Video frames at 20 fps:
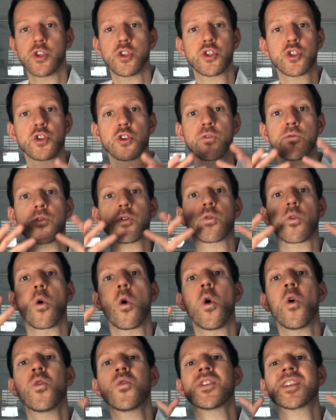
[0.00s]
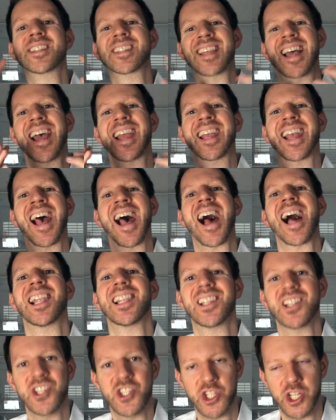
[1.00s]
sort of your own
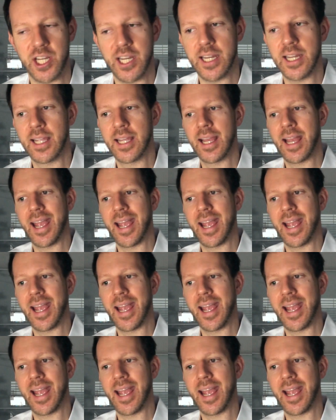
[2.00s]
psychology